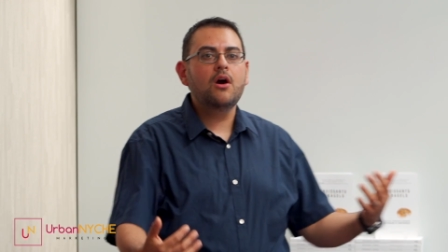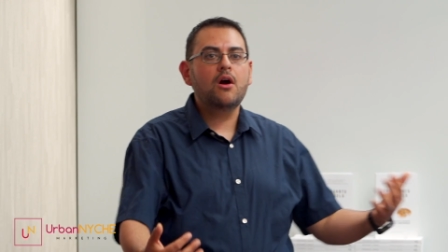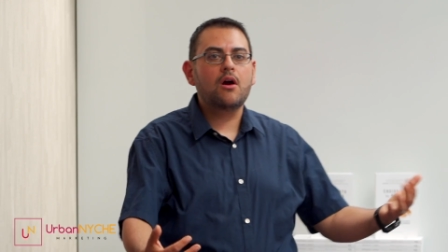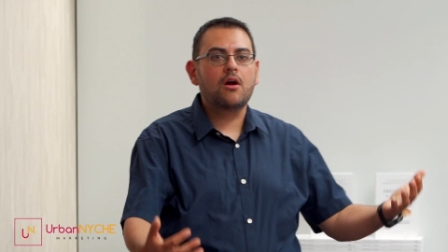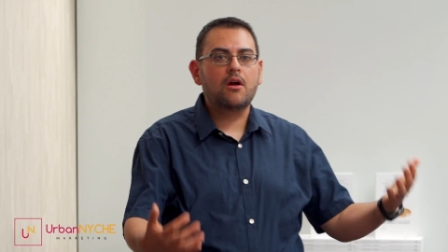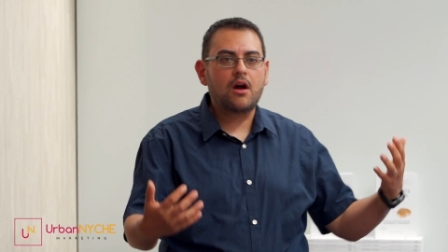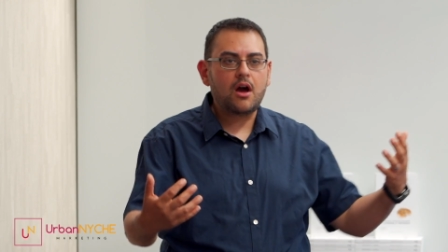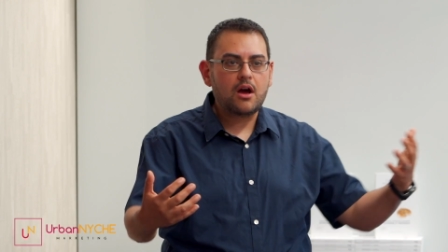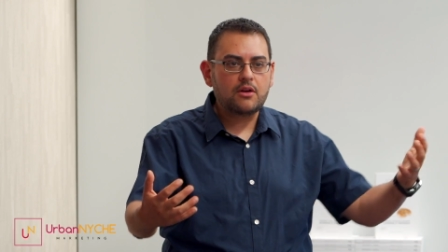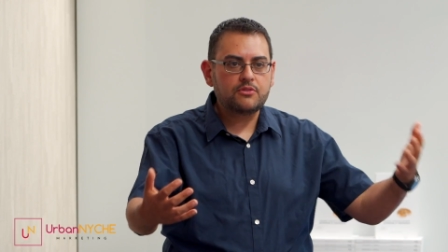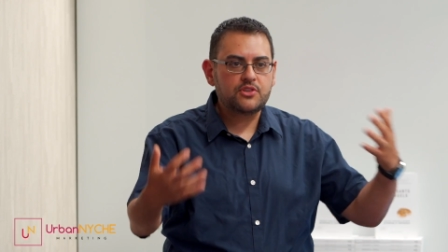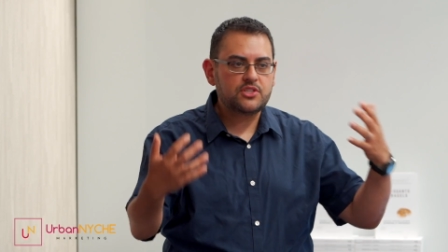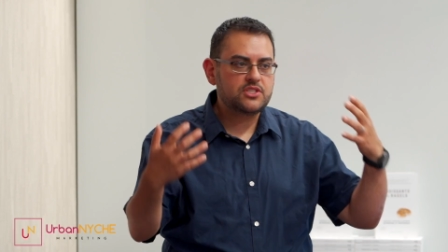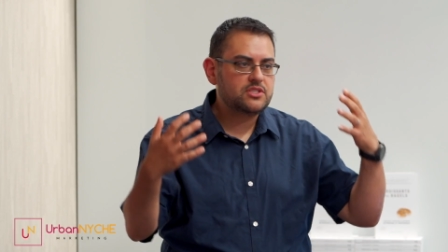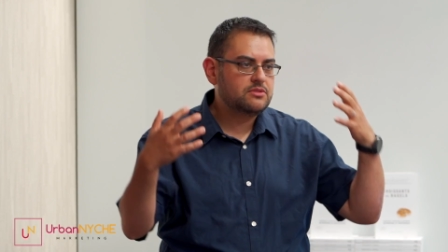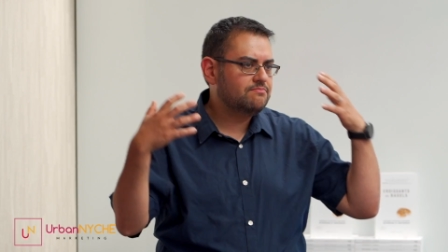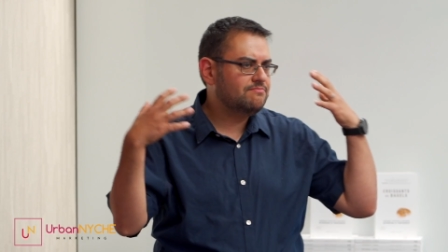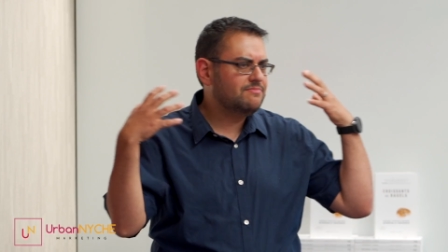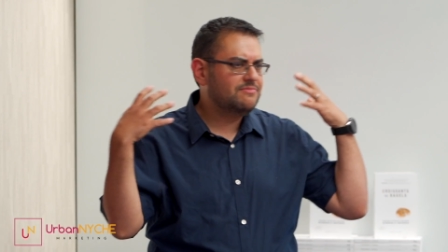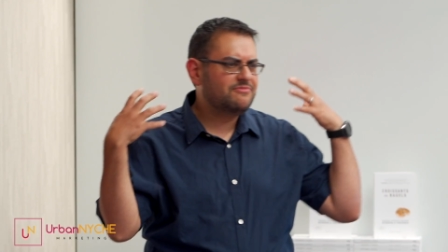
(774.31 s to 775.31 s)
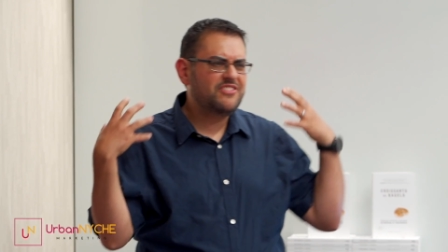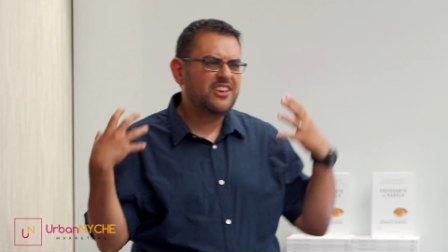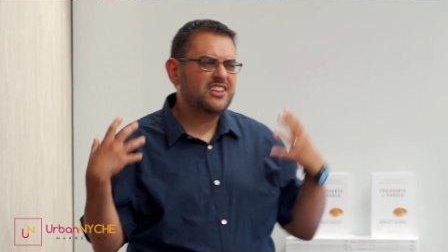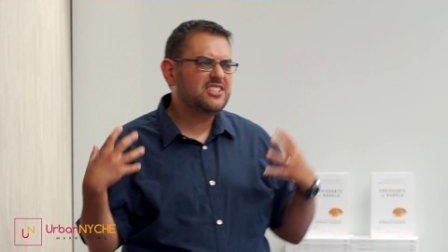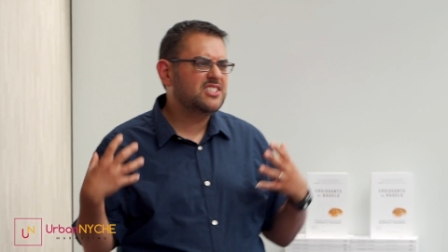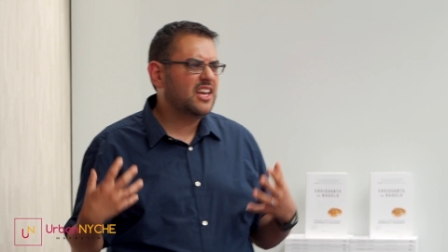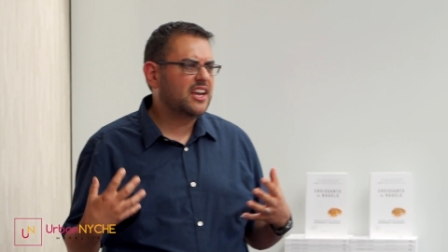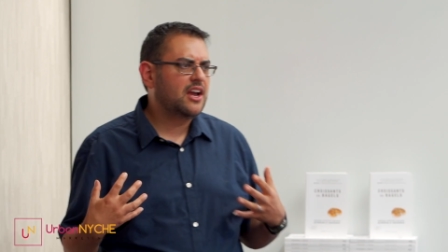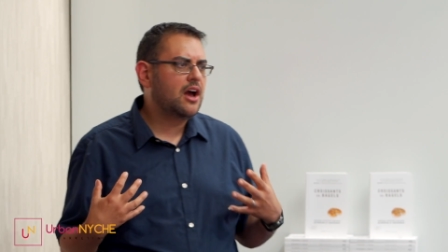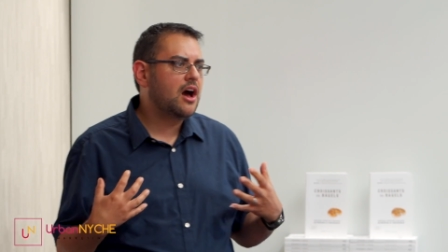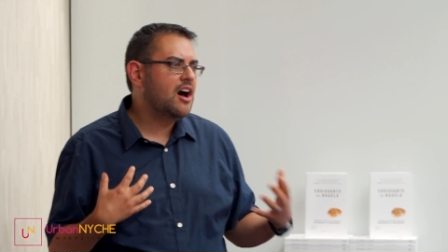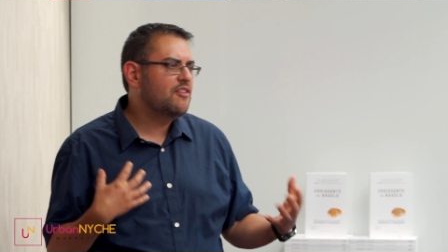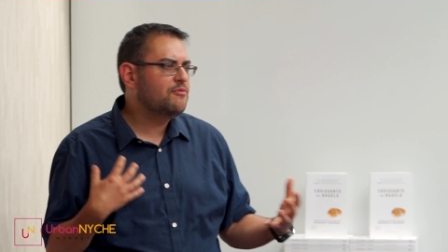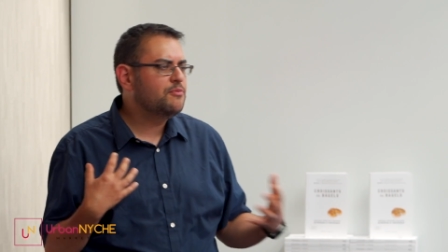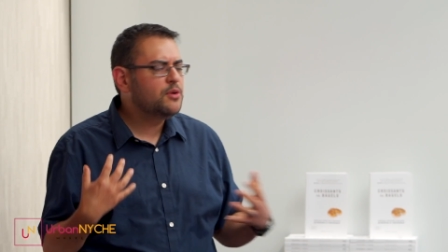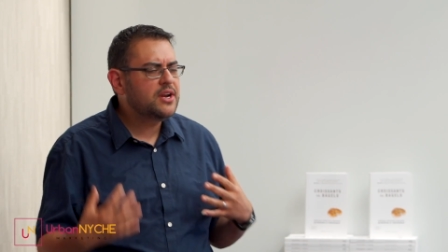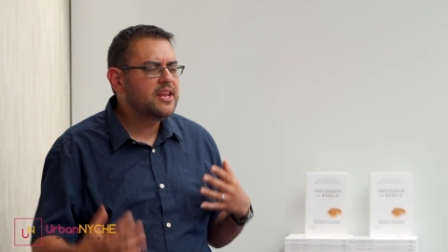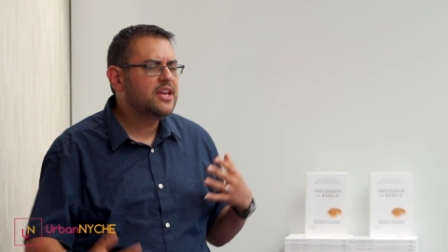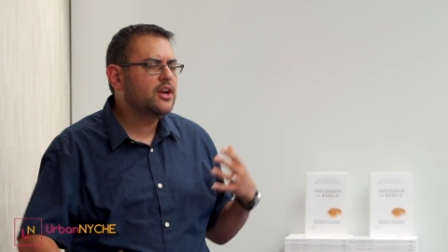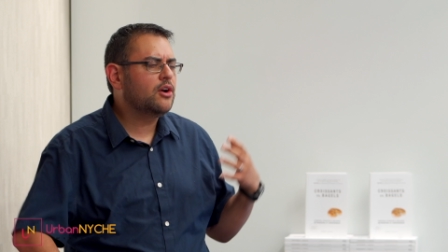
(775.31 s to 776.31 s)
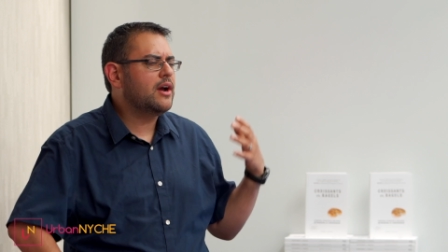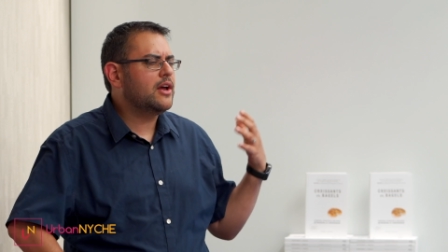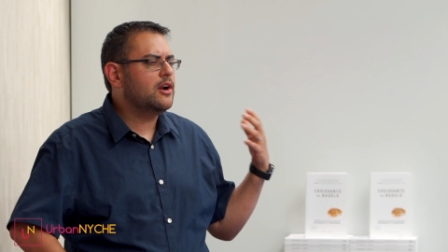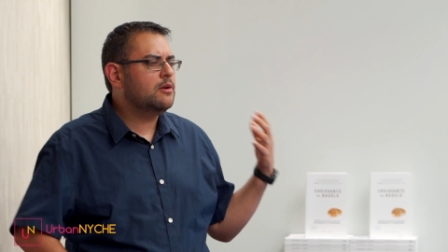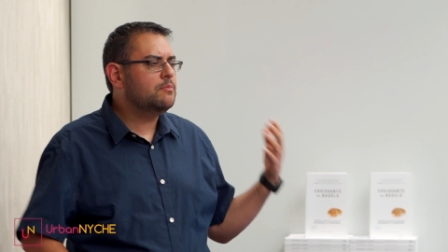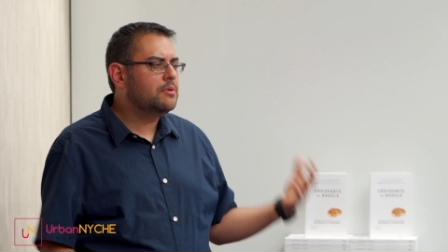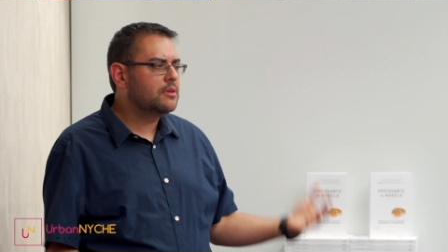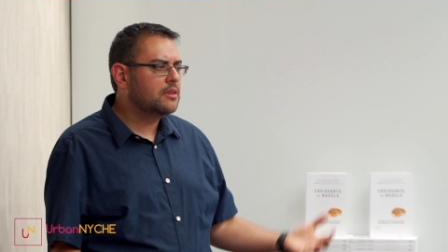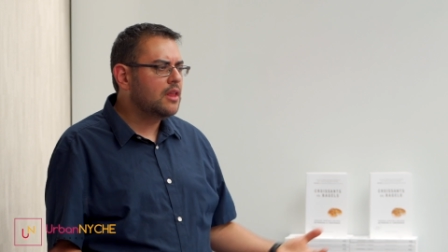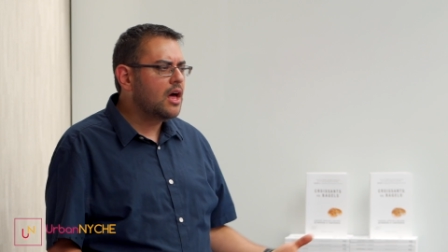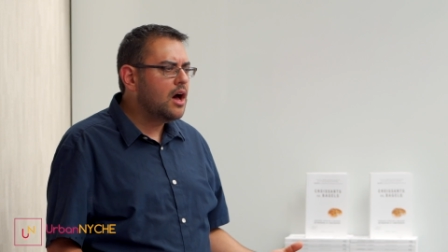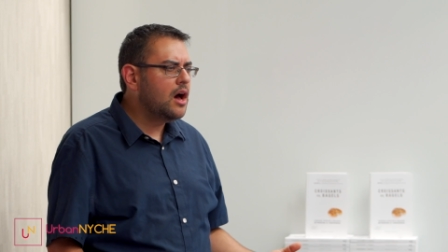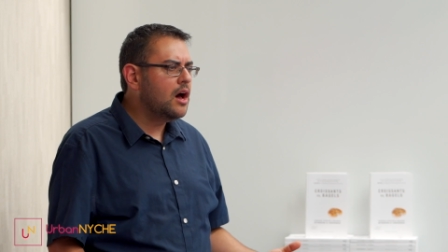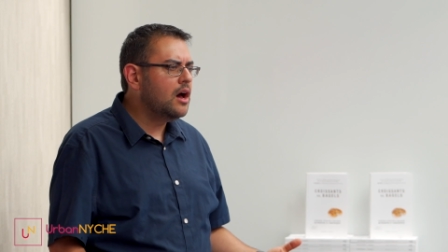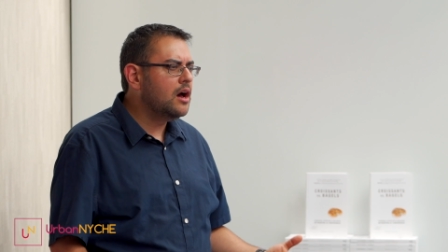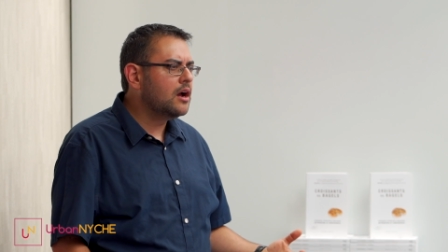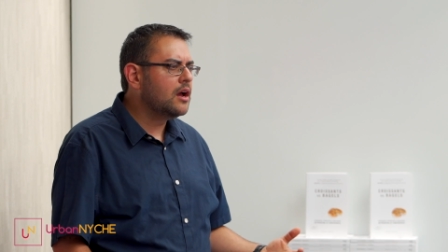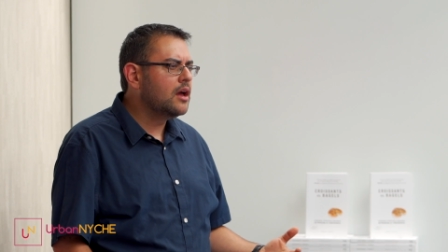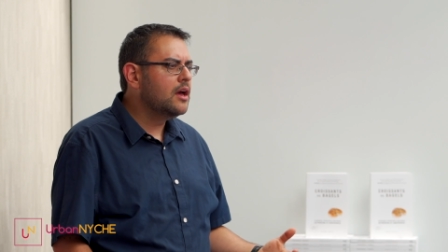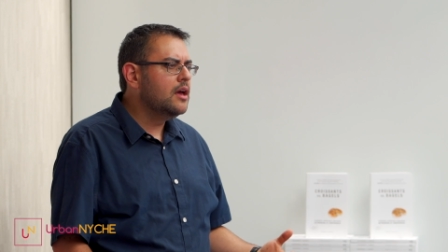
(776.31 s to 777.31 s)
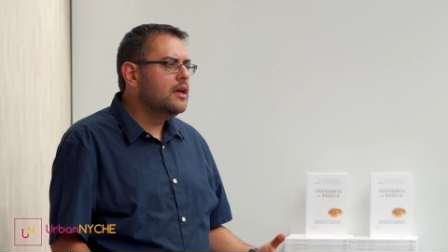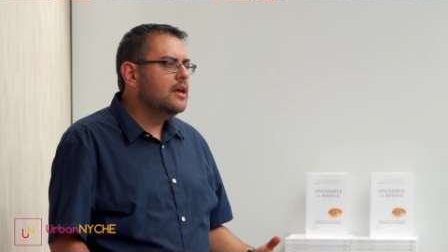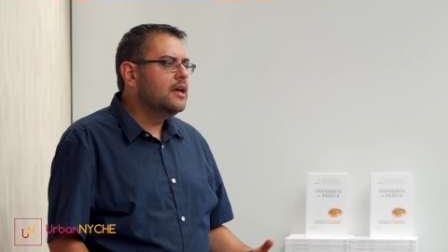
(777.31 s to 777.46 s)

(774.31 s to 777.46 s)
or just feels like off-putting or I don't belong.